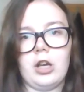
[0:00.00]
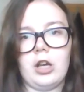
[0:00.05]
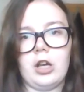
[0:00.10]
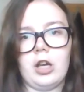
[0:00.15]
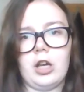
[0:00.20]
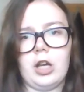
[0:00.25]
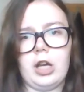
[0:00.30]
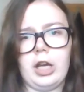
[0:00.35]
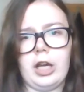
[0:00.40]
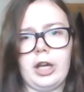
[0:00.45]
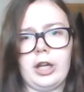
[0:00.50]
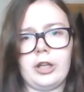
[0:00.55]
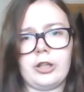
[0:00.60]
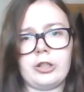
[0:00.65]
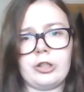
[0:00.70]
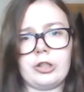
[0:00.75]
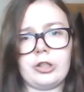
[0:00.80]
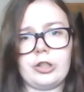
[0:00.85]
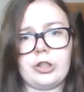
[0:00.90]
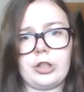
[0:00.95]

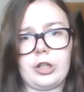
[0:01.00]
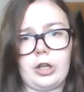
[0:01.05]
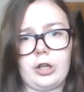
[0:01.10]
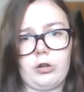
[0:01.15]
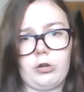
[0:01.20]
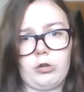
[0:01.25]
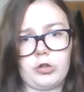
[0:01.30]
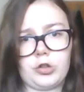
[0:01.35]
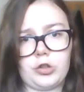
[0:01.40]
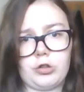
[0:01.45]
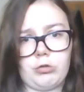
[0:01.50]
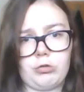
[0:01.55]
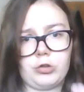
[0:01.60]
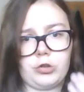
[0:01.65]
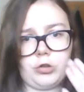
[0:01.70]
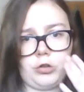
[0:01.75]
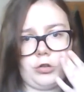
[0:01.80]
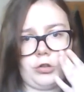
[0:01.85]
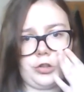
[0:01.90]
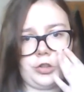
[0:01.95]
and I also
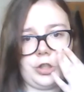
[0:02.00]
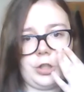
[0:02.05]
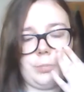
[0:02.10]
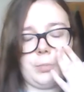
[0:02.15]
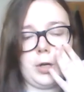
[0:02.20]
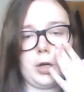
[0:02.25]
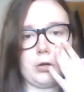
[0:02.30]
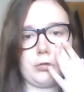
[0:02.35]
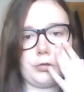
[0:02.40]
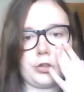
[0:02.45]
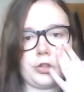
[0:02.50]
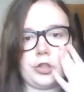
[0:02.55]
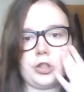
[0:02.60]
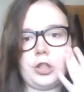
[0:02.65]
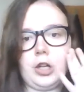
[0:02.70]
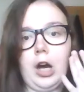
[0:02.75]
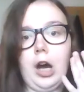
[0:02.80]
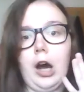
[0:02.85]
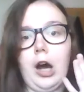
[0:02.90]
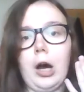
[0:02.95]
talked about
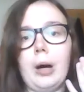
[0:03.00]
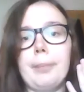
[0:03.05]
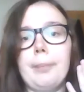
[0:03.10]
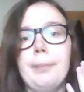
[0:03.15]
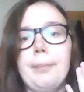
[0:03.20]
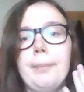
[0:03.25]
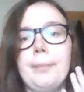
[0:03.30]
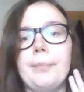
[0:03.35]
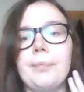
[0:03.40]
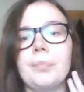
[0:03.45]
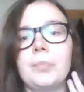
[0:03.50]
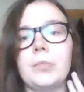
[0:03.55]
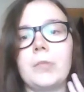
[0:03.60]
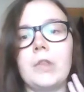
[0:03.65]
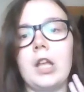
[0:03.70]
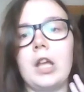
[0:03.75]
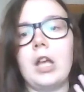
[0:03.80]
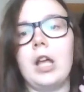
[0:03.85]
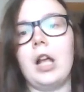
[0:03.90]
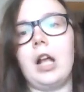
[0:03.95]

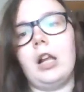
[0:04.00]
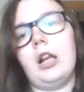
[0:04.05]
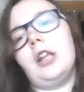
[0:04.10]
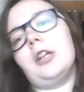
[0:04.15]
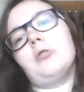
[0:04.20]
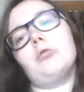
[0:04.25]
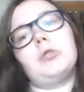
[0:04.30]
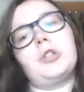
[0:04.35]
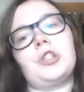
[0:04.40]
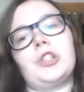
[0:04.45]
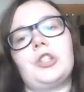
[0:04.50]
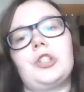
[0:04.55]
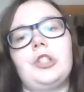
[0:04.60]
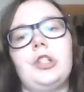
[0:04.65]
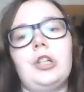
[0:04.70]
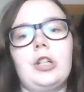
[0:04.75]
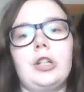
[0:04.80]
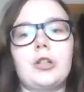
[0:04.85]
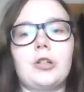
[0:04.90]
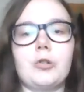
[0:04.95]
a
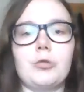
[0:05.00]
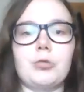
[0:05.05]
linguistic